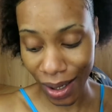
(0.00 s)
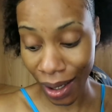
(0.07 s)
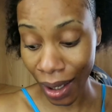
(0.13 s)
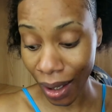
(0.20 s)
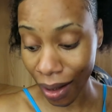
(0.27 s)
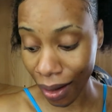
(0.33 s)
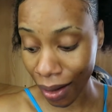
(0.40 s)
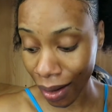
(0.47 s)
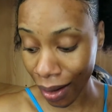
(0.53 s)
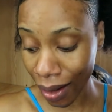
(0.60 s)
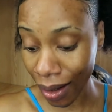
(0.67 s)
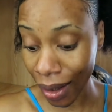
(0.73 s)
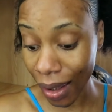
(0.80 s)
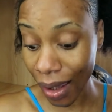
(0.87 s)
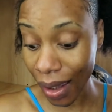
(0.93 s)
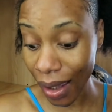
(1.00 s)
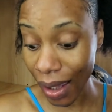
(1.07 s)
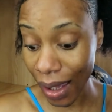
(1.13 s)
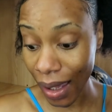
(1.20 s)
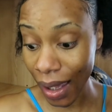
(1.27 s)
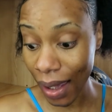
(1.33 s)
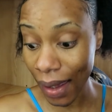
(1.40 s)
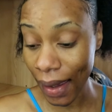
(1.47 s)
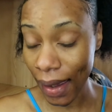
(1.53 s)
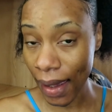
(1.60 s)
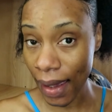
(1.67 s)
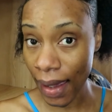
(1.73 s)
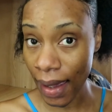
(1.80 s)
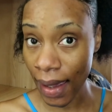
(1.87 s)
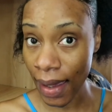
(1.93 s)

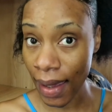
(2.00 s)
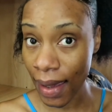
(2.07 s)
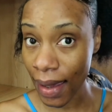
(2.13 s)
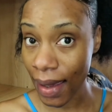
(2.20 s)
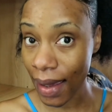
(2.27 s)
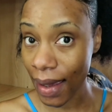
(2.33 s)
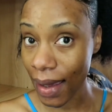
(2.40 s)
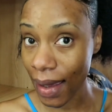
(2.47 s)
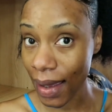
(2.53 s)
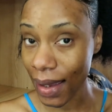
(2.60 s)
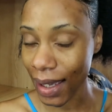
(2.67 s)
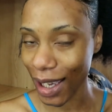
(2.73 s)
is...